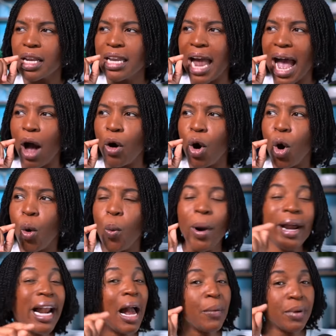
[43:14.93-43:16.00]
Now,
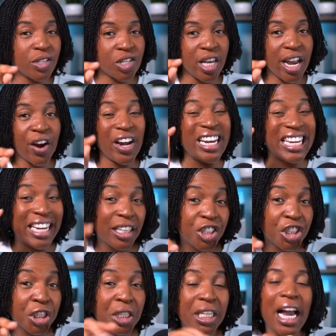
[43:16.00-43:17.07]
when I was there,
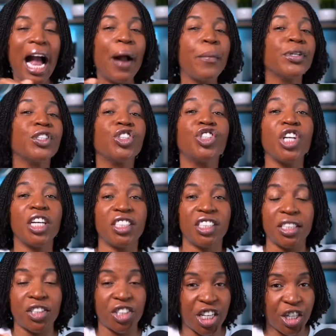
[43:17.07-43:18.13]
initially I was just
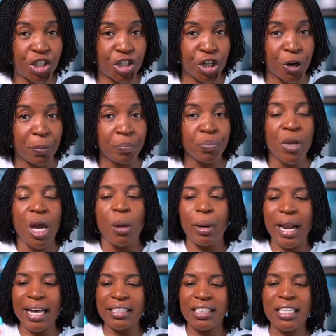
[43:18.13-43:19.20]
a teacher.
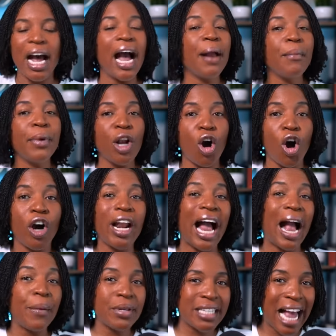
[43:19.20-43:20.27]
But as time went on,
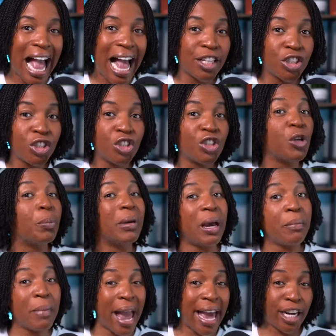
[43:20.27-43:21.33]
I was asked to be
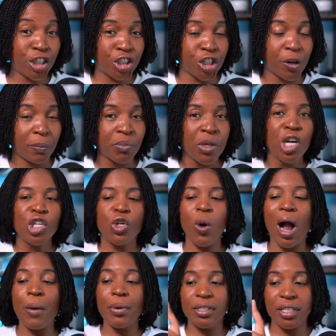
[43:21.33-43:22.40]
a manager. So
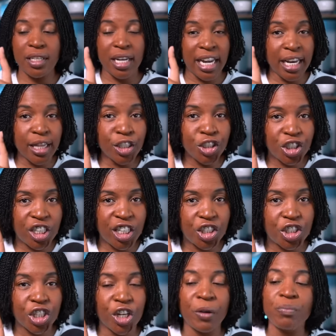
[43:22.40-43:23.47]
I was an English
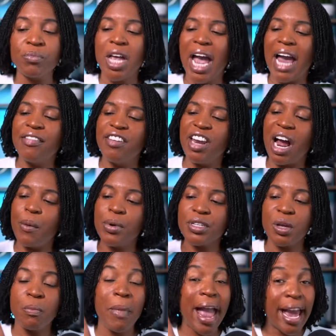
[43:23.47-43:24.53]
teacher and then I
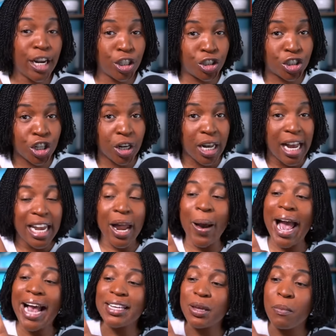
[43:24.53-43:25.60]
was a manager. Now,
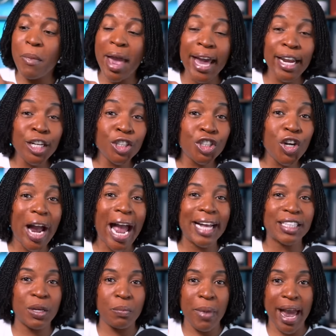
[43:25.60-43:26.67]
as a manager, I
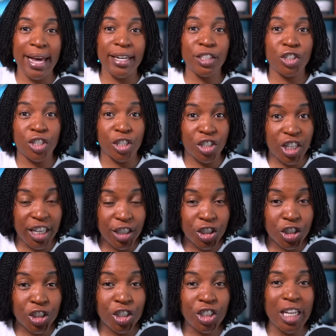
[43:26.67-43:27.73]
had to manage the
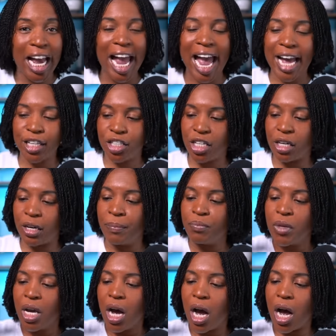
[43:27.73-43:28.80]
teachers, I had to
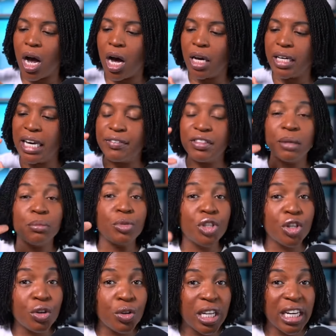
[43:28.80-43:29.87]
uh, give them
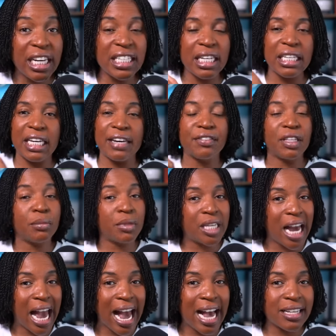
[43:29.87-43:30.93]
duties and give them
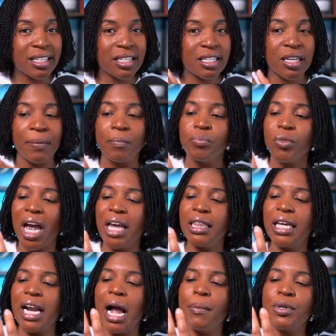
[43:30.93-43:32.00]
tasks. And
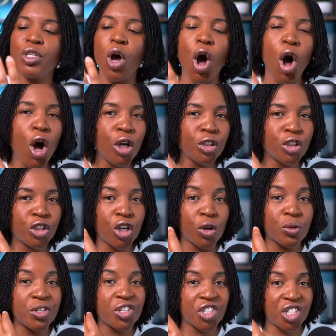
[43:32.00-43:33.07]
then I was
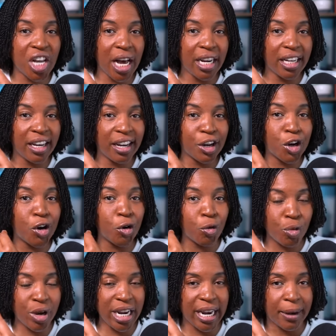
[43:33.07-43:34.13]
also studying
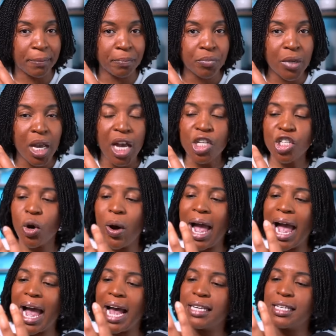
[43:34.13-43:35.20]
Korean. So
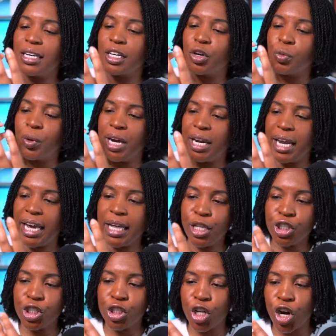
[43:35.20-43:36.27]
as a Korean
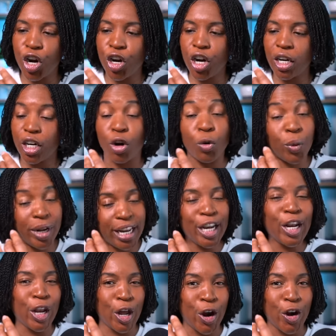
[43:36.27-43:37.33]
English learner,
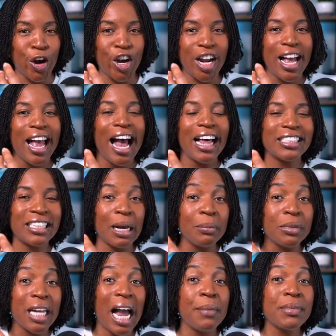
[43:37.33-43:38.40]
Korean learner,
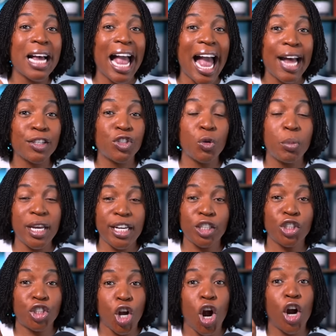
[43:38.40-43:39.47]
sometimes I had to be
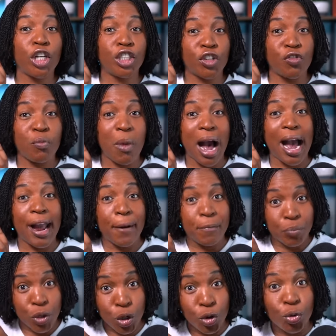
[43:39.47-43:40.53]
in charge of my
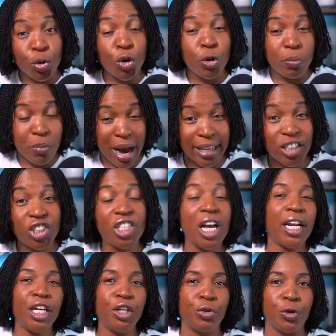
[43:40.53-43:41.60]
group, my
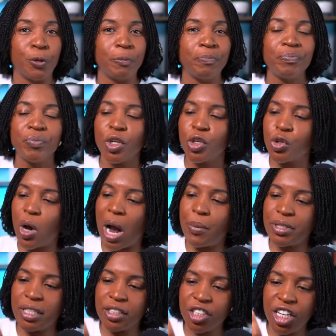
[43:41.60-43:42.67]
study group. So I
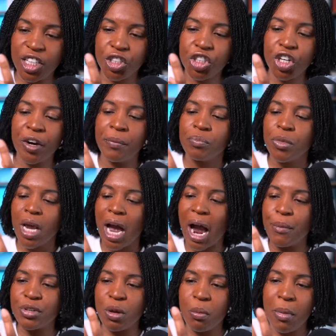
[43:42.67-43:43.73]
was a teacher,
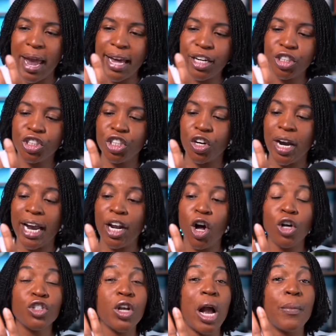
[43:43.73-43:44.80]
I was a manager, and
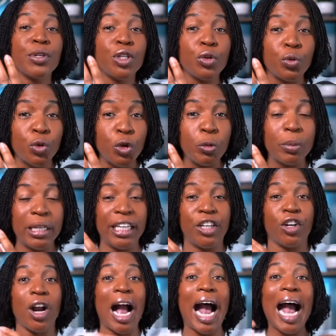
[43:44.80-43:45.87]
also I was a group
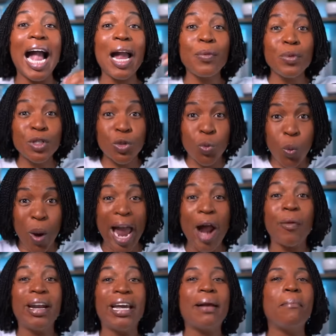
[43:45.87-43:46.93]
leader. I was
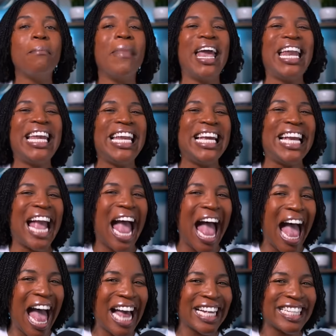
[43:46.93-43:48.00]
wearing many
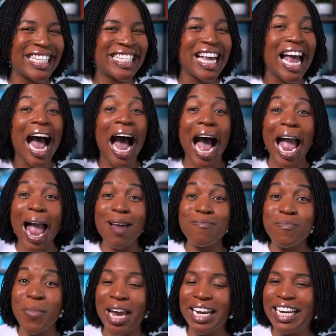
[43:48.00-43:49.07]
hats. I had
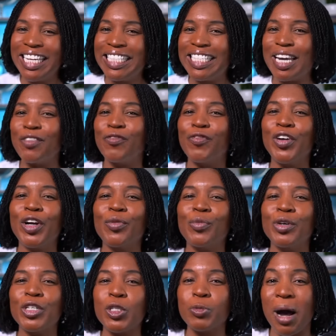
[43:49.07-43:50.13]
many different
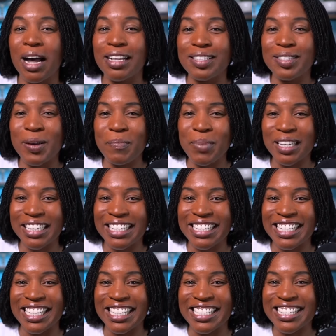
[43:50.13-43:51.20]

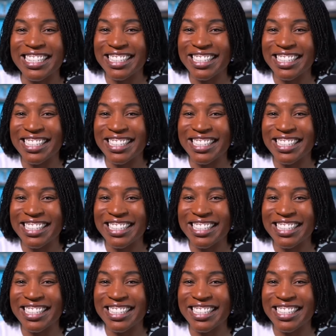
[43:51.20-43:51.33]
responsibilities.